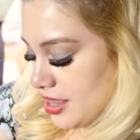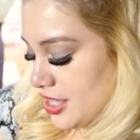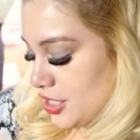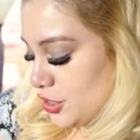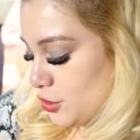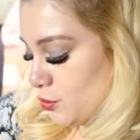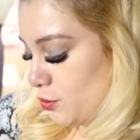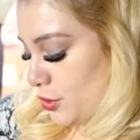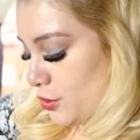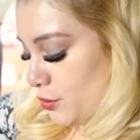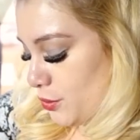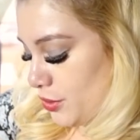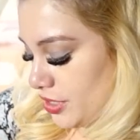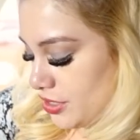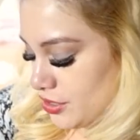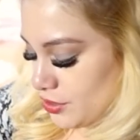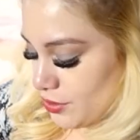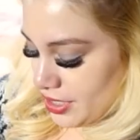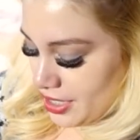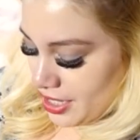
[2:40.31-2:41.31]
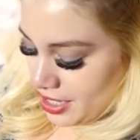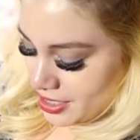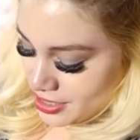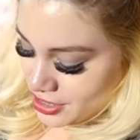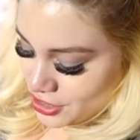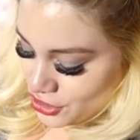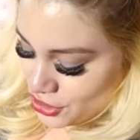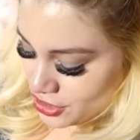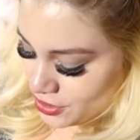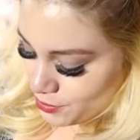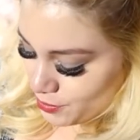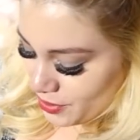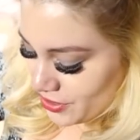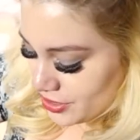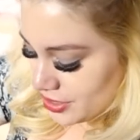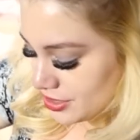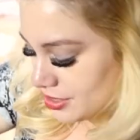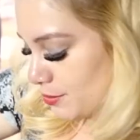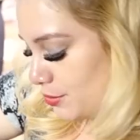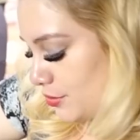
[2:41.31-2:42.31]
this would work. So again, it's just
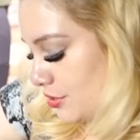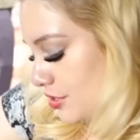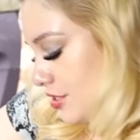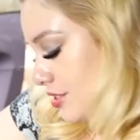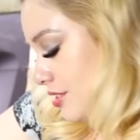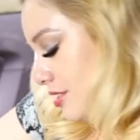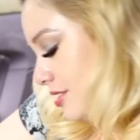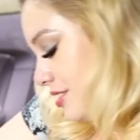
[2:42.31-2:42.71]
very simple.